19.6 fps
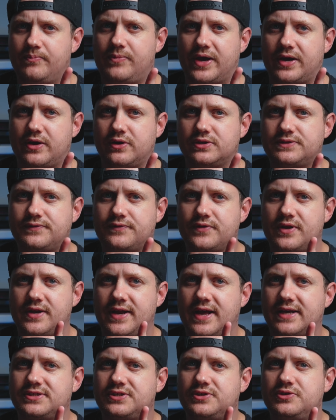that goes for the
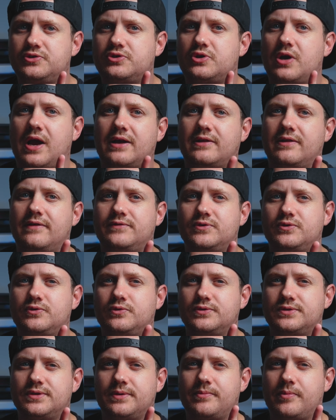next two track level
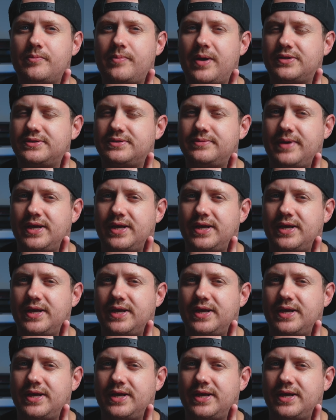tools I'm about to